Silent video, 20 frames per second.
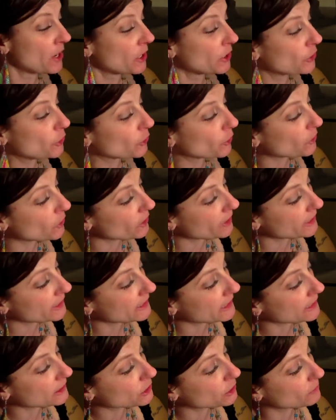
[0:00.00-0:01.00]
you're going to
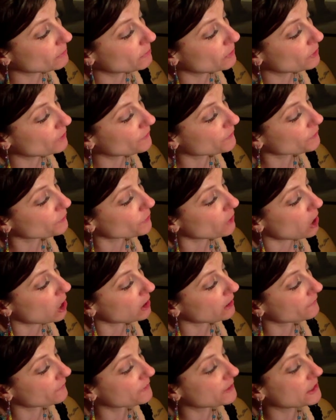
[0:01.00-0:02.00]
need to move through
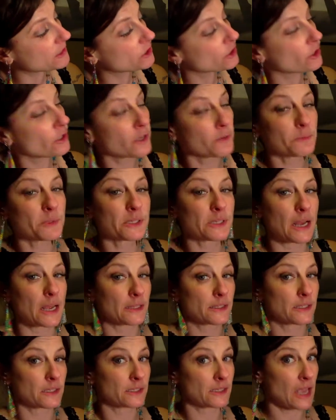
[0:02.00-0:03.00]
all of these
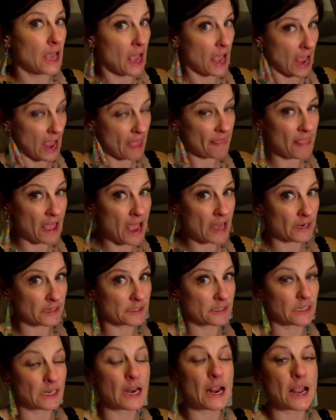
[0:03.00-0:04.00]
circumstances. And that is
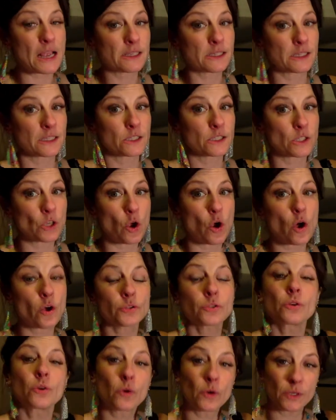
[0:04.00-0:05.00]
in essence
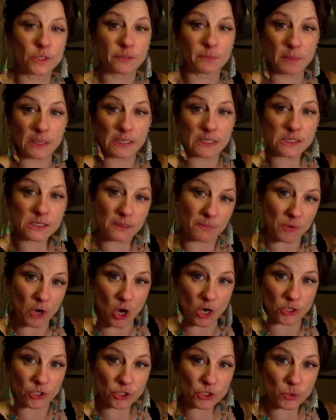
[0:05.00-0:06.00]
also going to be
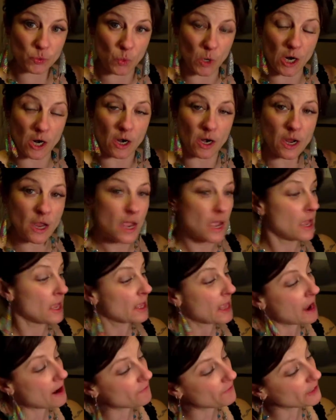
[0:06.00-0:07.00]
subconscious work.
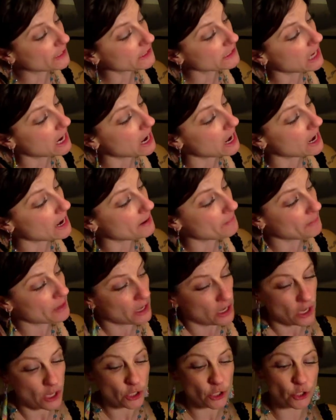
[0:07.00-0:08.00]
Every time
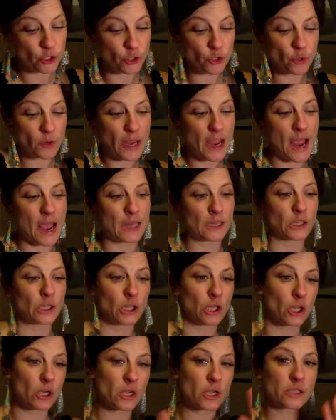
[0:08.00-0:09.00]
you
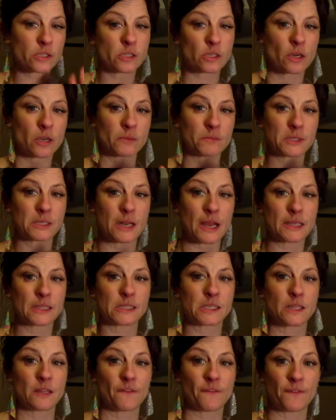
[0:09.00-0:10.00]
can look a circumstance
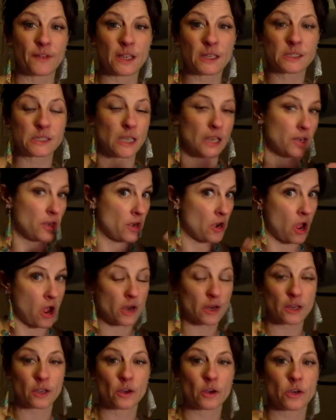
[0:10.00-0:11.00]
in the face and
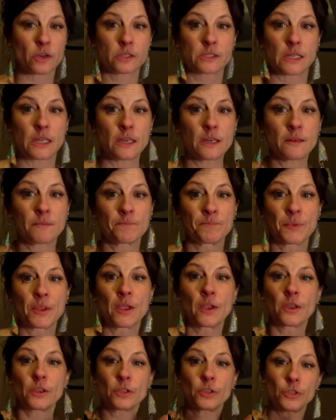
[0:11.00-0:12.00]
not get hooked in,
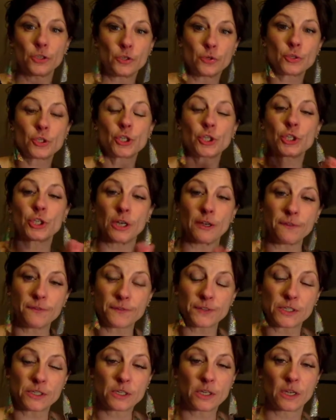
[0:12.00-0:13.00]
you
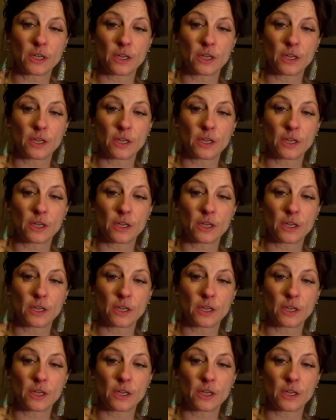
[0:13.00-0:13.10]
shift